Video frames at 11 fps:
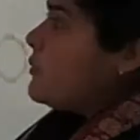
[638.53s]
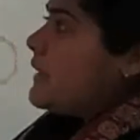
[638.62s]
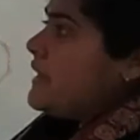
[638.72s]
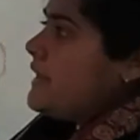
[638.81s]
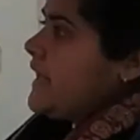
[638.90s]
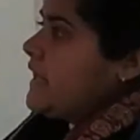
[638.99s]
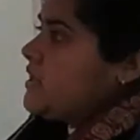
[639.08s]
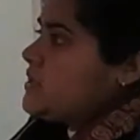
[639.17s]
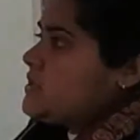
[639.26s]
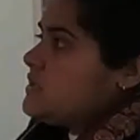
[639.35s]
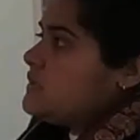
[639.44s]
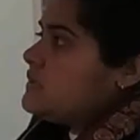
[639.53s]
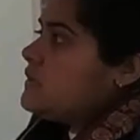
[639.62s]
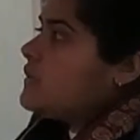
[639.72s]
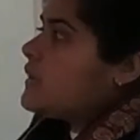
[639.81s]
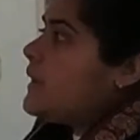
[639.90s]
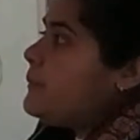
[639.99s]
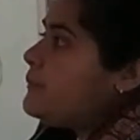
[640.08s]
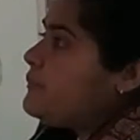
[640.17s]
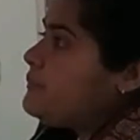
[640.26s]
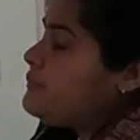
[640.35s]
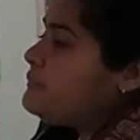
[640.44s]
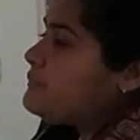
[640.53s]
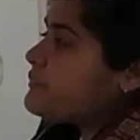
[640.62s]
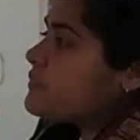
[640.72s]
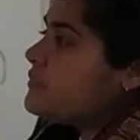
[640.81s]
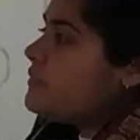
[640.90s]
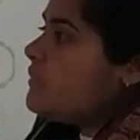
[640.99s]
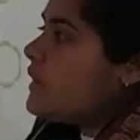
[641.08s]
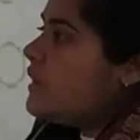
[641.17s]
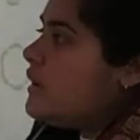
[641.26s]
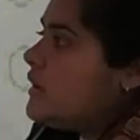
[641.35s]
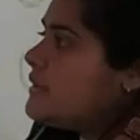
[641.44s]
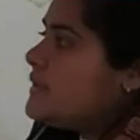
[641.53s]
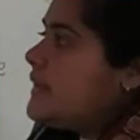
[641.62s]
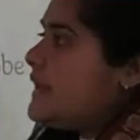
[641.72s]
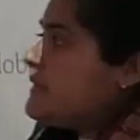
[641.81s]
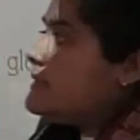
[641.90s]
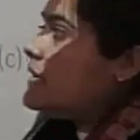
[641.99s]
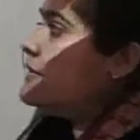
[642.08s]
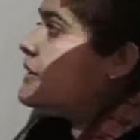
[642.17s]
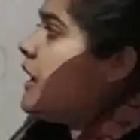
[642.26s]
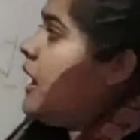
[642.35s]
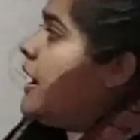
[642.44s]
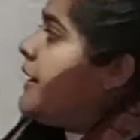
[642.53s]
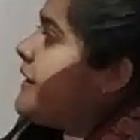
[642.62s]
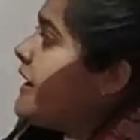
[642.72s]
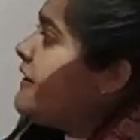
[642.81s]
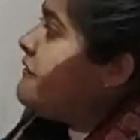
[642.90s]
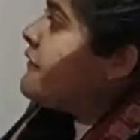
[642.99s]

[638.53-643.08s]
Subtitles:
main directions, okay. The next is a rough